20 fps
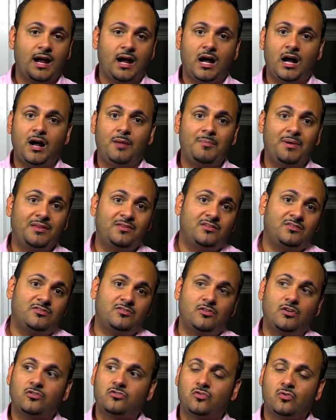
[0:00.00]
And this
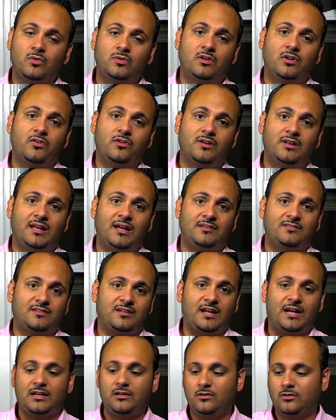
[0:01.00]
is also another glass
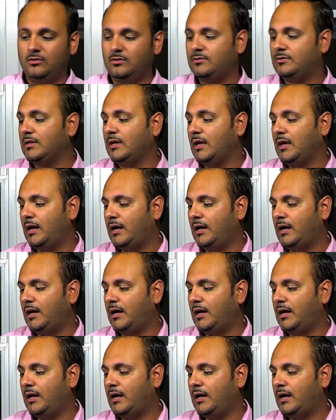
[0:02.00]
that I use.